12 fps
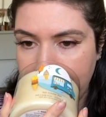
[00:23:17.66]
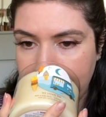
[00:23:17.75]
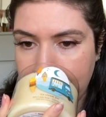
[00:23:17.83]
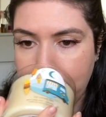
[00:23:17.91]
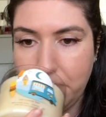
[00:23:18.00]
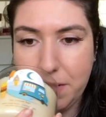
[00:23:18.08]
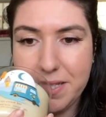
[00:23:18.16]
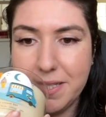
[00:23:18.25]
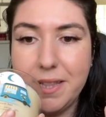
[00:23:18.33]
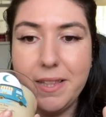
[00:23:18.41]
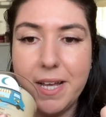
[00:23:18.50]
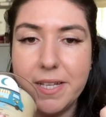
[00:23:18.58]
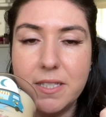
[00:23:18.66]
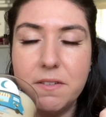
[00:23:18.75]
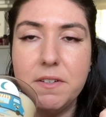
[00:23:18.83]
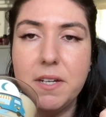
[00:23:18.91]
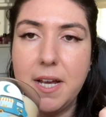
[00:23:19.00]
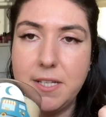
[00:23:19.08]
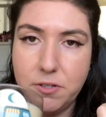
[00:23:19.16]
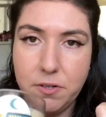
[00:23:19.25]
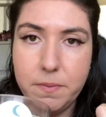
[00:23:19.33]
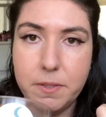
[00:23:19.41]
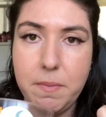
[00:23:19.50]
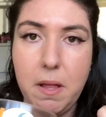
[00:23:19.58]
So it's less of an ice
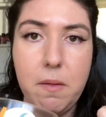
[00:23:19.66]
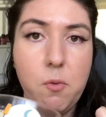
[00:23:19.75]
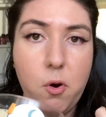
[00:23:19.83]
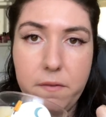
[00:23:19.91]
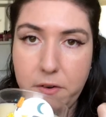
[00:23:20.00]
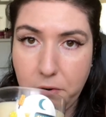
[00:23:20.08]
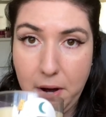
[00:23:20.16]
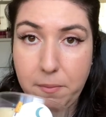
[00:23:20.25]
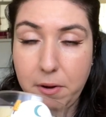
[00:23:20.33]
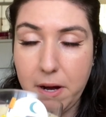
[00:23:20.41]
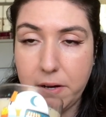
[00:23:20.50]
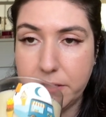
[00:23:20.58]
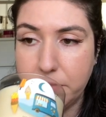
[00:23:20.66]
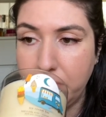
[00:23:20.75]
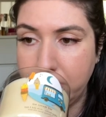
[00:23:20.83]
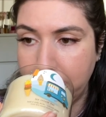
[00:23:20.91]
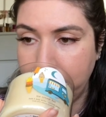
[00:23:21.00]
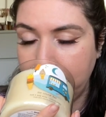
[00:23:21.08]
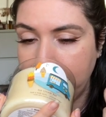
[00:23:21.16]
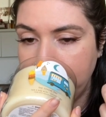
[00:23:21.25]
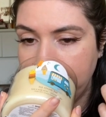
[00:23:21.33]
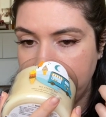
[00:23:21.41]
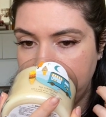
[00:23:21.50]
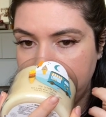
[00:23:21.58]
cream smell and more of a graham cracker smell to me.
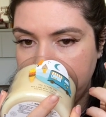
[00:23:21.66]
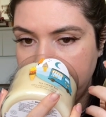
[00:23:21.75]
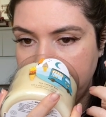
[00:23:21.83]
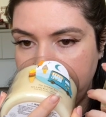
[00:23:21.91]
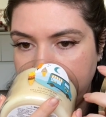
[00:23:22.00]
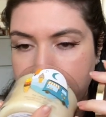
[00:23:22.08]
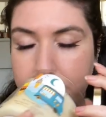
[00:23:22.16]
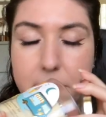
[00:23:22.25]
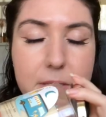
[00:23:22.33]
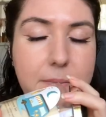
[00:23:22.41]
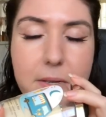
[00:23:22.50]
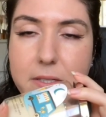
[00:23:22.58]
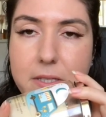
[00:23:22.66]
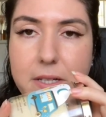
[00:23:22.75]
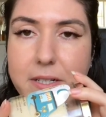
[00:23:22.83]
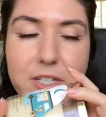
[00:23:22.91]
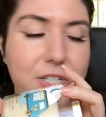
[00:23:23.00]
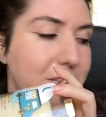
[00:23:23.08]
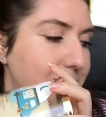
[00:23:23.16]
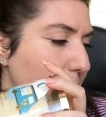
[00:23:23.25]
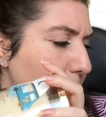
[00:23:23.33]
It smells delicious though.